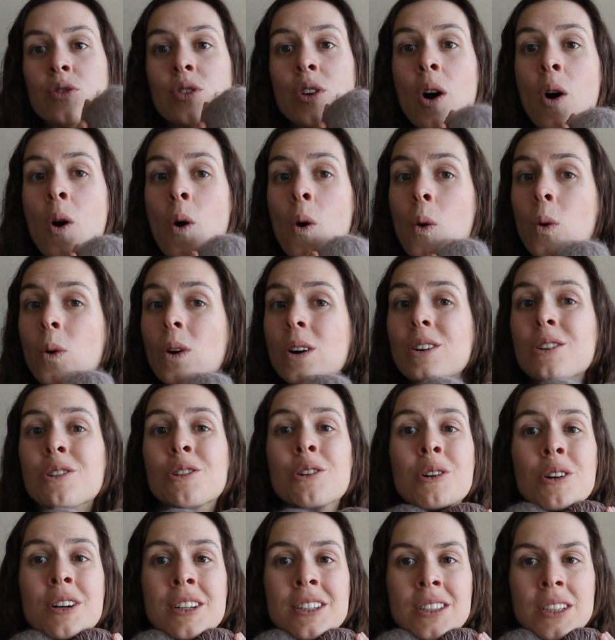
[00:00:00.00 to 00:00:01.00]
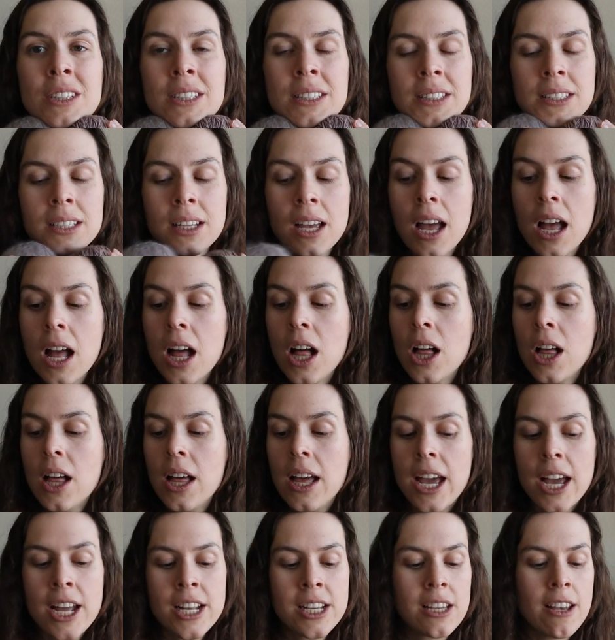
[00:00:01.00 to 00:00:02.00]
so gorgeous.
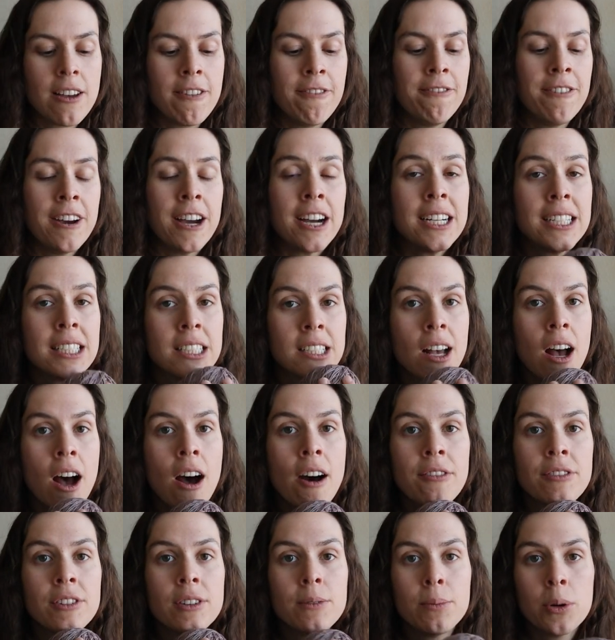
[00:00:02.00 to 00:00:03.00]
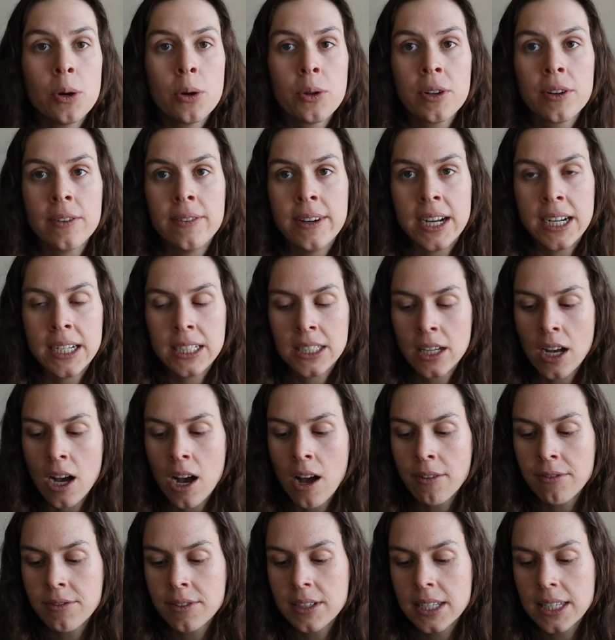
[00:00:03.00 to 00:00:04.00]
It's very soft, both are very
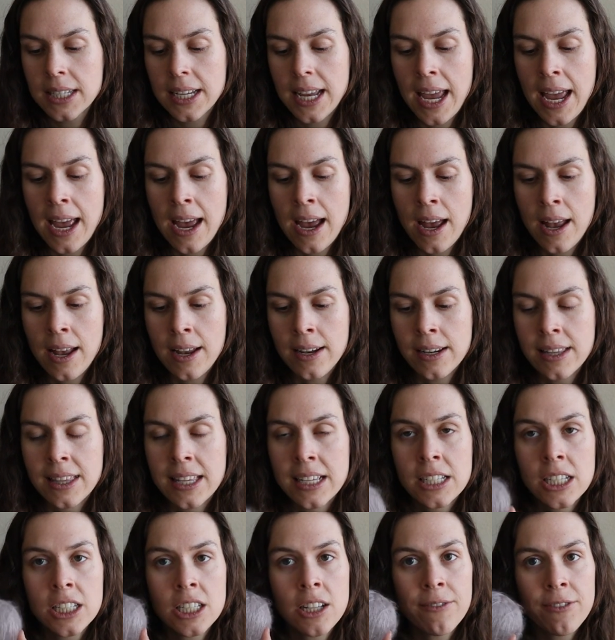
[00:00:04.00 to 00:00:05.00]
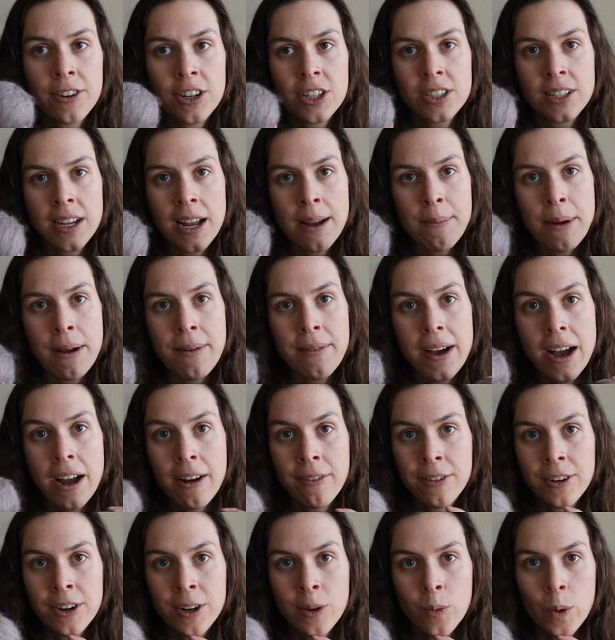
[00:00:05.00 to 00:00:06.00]
soft and this is the first time I've
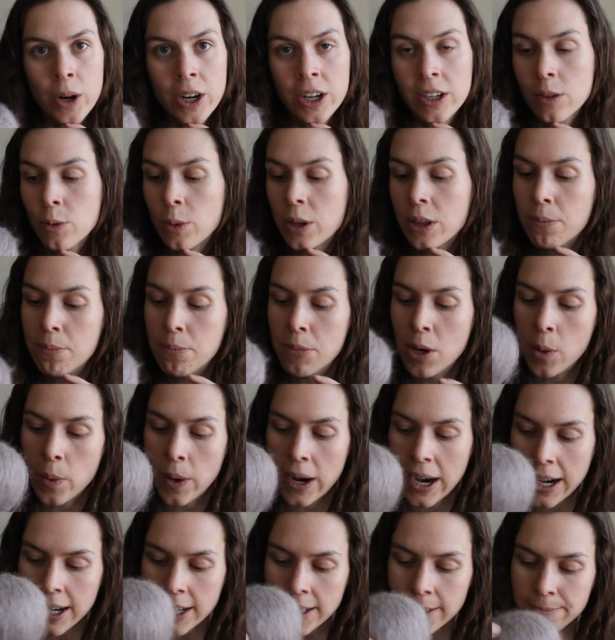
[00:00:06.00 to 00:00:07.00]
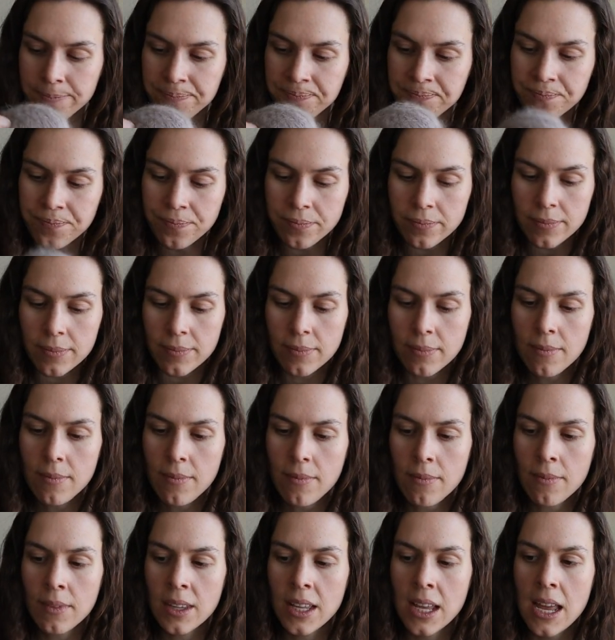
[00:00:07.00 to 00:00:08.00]
ever worked with mohair.
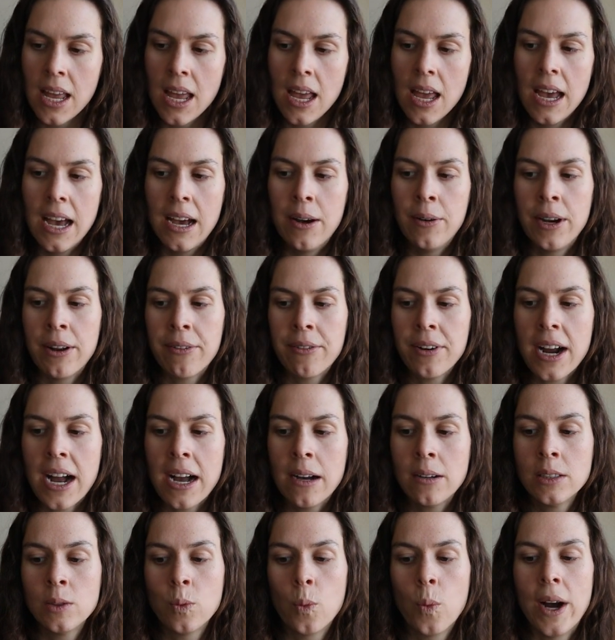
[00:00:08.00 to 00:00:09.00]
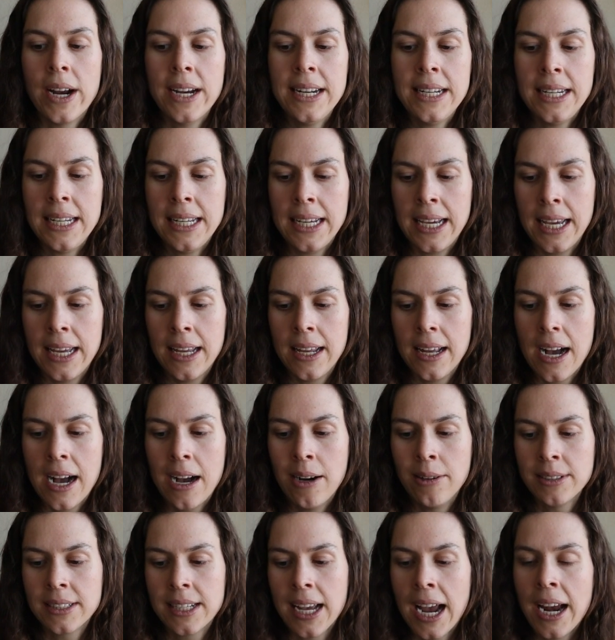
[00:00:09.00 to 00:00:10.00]
Whenever I was winding it,
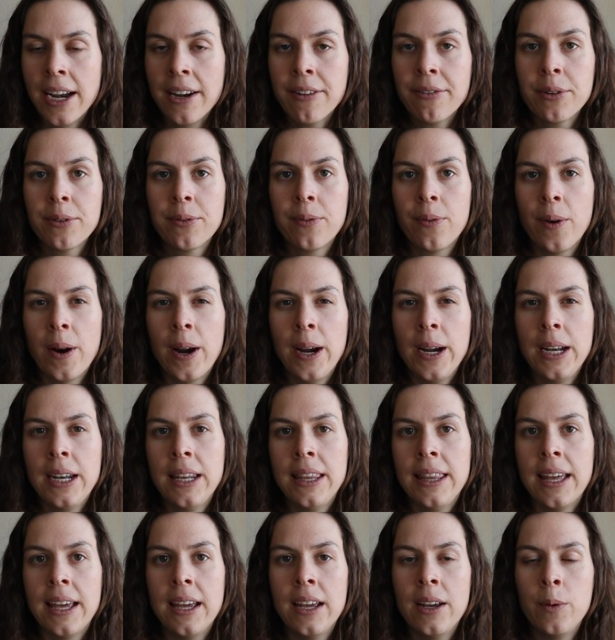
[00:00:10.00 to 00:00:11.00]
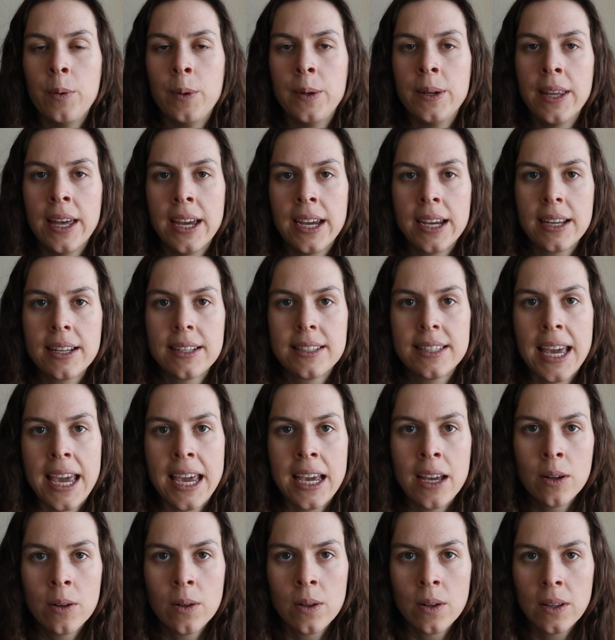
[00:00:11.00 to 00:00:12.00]
I was kind of afraid that it would like
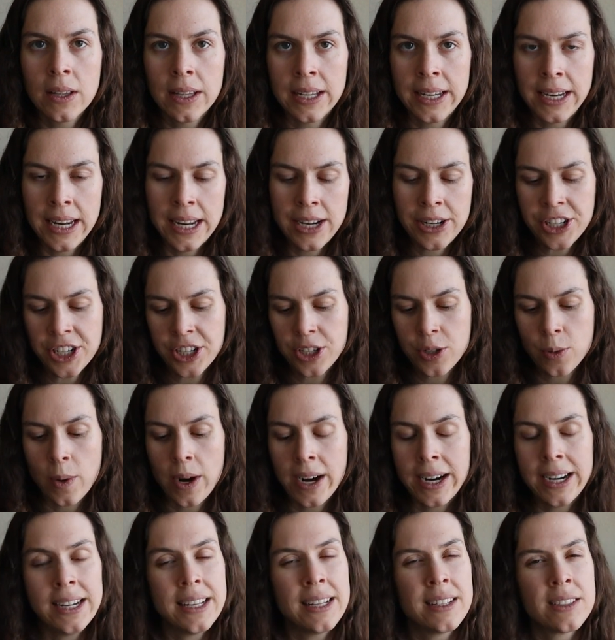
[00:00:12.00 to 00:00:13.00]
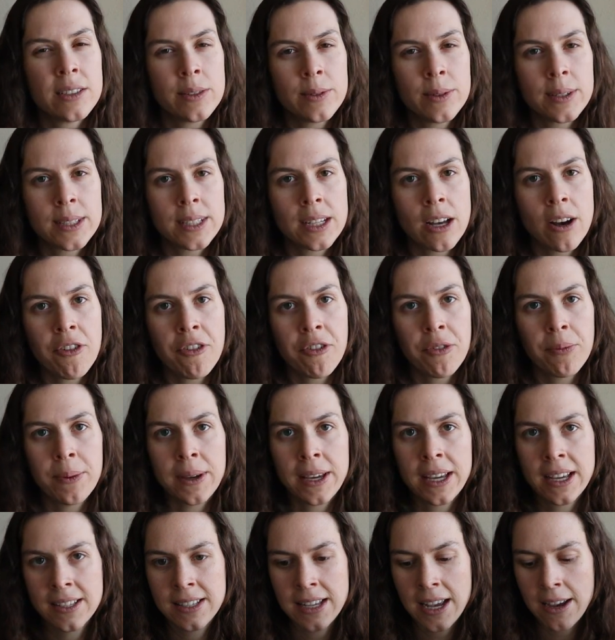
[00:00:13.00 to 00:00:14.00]
tangle and intertwine into itself
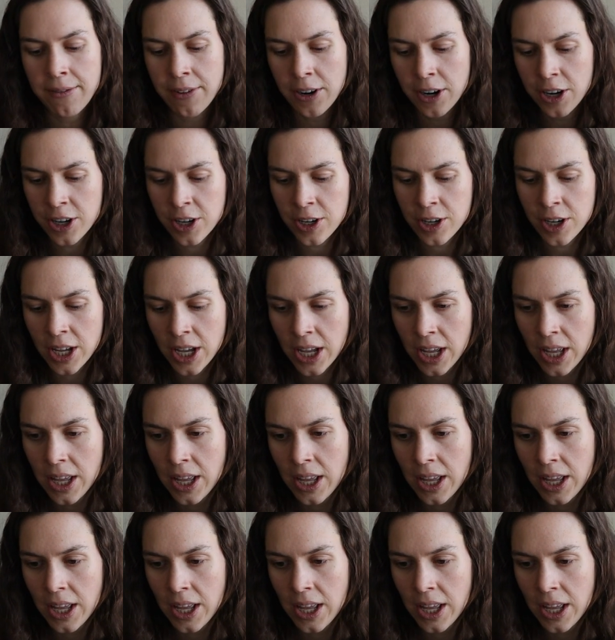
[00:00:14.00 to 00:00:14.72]
because I've heard